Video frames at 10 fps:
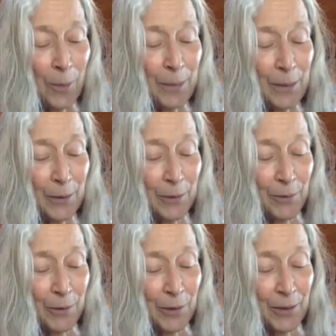more
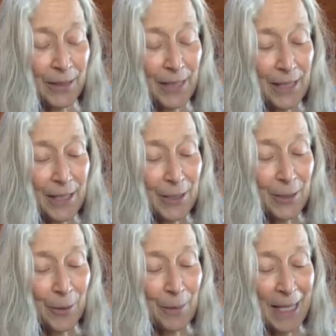beautiful
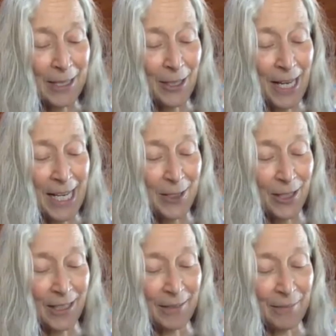than your
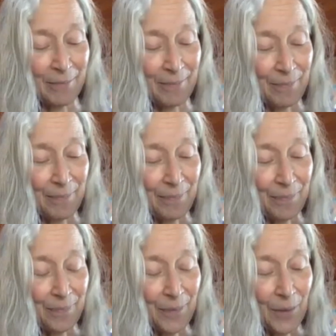imagination.
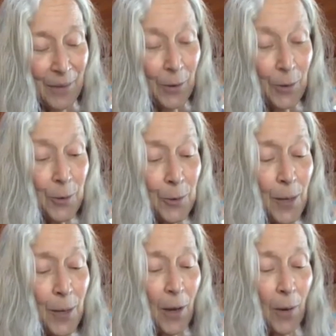
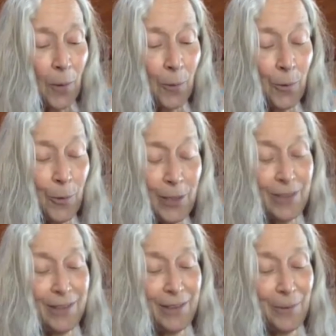Who
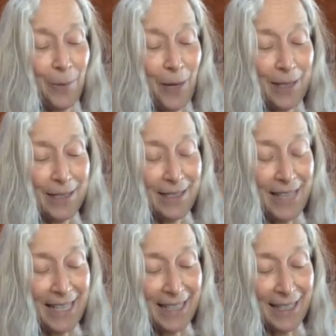wouldn't want to
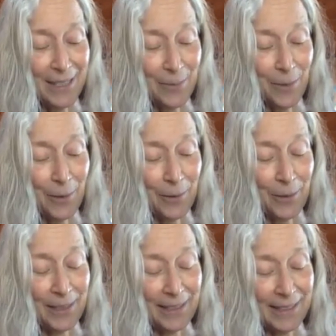take this
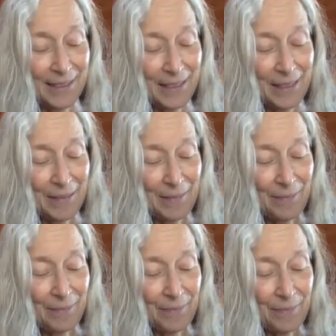road?
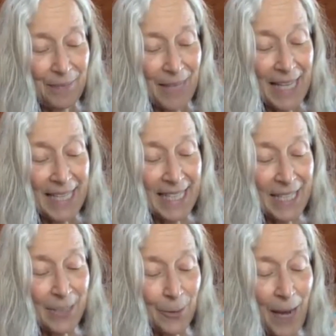And as
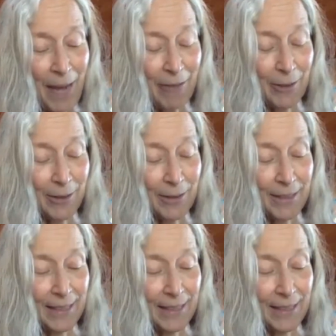they travel,